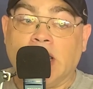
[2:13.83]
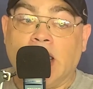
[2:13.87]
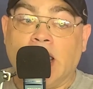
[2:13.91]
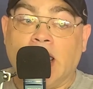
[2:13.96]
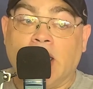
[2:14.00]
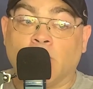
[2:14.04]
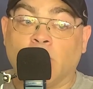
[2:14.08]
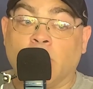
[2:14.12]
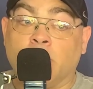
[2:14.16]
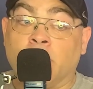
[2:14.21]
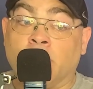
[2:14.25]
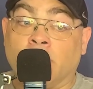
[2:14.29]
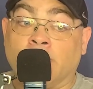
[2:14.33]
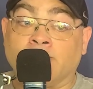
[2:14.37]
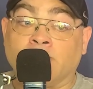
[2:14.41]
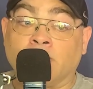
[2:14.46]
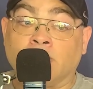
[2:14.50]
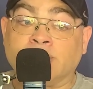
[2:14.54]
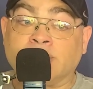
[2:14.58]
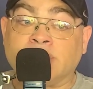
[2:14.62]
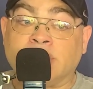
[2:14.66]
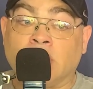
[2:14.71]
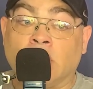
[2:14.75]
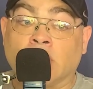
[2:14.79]
and we put a
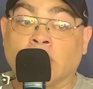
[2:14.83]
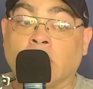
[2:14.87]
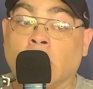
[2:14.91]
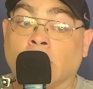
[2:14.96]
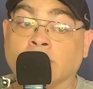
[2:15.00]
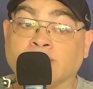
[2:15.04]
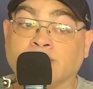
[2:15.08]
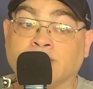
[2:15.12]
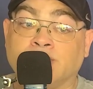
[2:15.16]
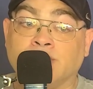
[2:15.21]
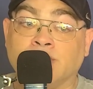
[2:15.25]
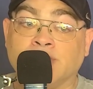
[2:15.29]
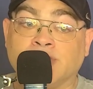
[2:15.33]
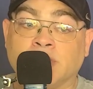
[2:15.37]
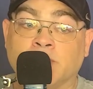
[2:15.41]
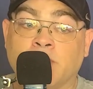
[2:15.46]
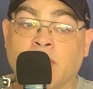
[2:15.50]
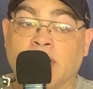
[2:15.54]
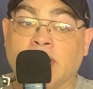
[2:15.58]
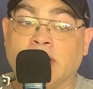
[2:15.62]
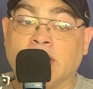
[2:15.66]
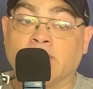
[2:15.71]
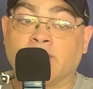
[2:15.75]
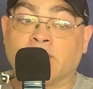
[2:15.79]
13 on constitution,
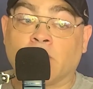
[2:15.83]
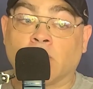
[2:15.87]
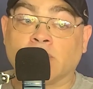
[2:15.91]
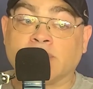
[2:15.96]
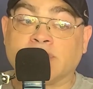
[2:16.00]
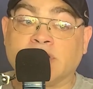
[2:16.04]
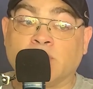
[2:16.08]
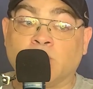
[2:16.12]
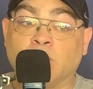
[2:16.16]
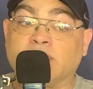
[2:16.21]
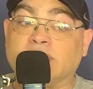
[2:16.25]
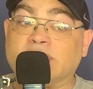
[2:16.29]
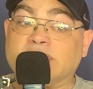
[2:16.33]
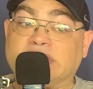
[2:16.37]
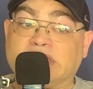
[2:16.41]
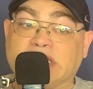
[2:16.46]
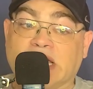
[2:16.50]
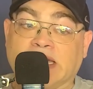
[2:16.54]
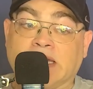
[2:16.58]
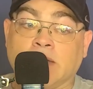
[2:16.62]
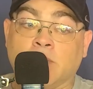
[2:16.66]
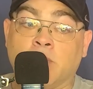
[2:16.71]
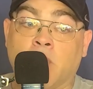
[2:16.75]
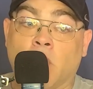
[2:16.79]
making it 14 with the
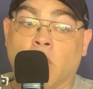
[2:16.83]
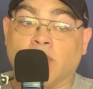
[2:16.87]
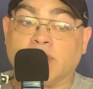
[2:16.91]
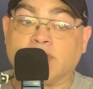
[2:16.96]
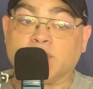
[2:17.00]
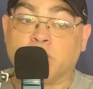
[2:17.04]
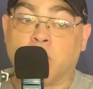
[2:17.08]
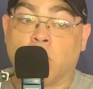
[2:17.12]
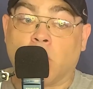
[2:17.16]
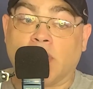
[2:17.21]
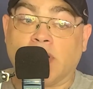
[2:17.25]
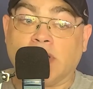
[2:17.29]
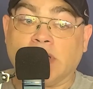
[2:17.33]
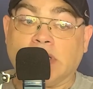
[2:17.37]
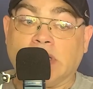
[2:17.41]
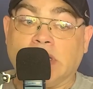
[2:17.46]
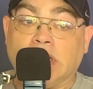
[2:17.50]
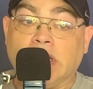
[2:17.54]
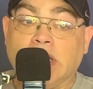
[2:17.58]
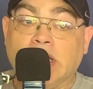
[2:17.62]
second bonus point.